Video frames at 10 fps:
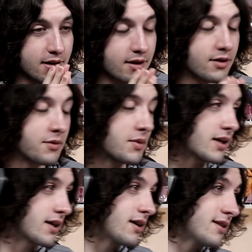Oh my
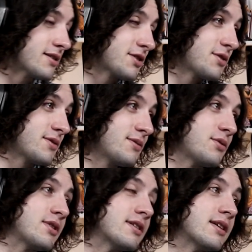gosh.
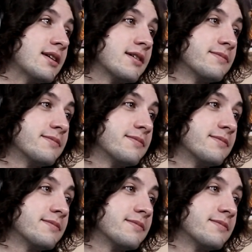Really?